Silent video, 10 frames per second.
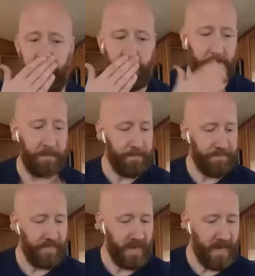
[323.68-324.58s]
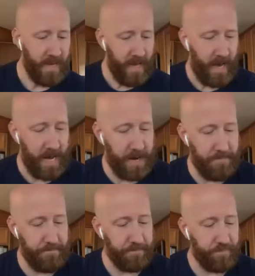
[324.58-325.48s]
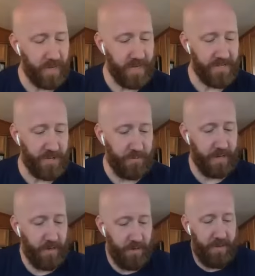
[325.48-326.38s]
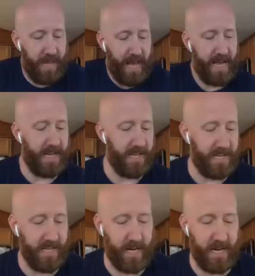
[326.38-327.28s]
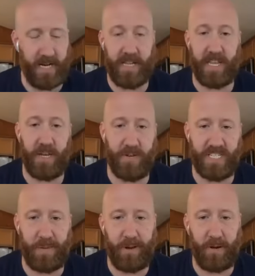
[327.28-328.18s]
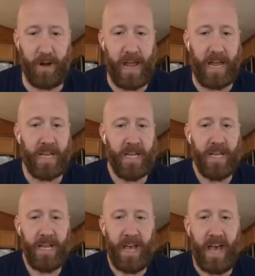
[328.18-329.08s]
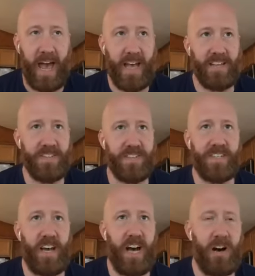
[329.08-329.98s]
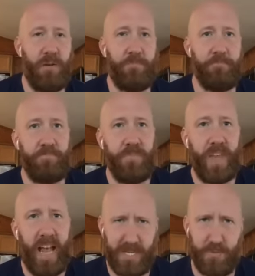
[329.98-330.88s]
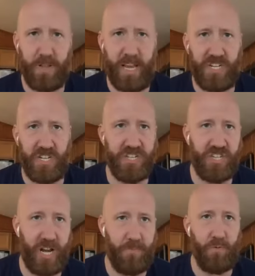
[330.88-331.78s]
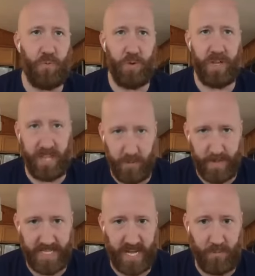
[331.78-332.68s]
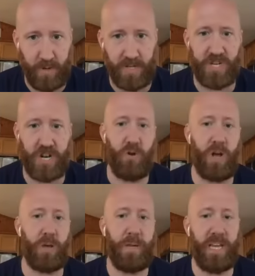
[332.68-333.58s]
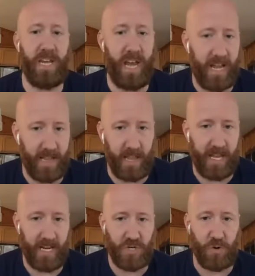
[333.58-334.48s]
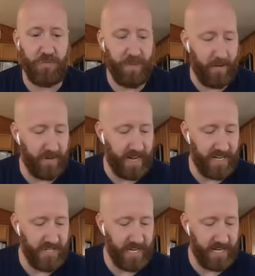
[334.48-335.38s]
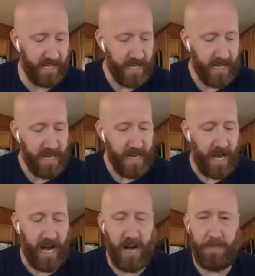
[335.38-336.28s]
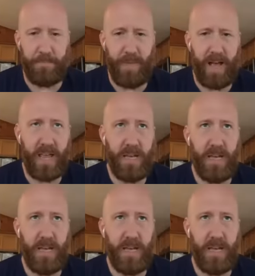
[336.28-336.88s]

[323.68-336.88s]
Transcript: Very cool. Um, so you know that uh, the USWRA has um, has a relationship with USA Wheelchair Rugby and Lakeshore Foundation. Um,